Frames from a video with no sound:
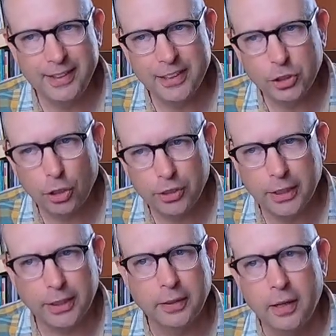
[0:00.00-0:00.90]
and
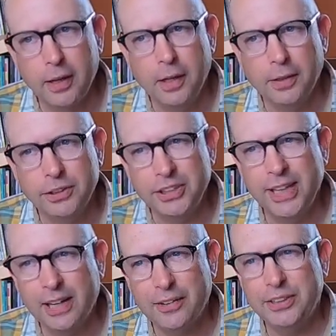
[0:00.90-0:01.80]
disheartening to see
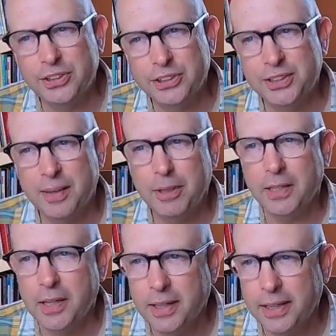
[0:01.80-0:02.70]
how these
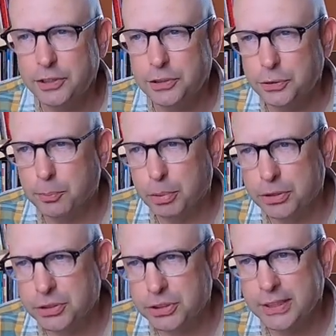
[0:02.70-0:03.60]
systemic issues
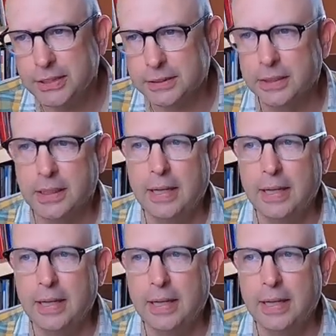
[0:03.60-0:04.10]
persist